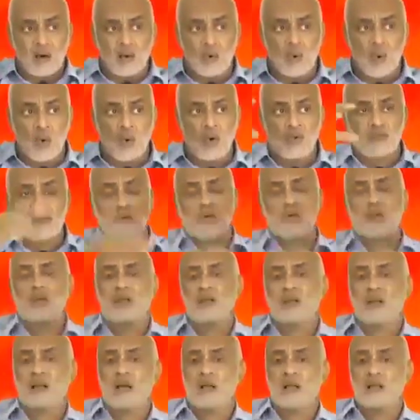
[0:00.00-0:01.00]
go for
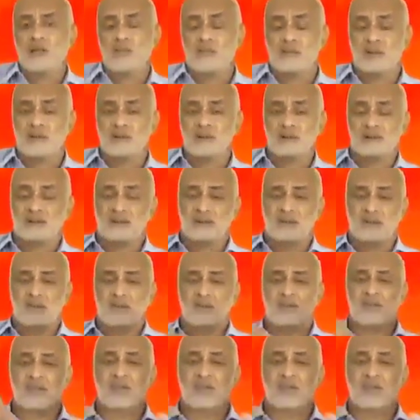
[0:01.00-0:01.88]
other animals.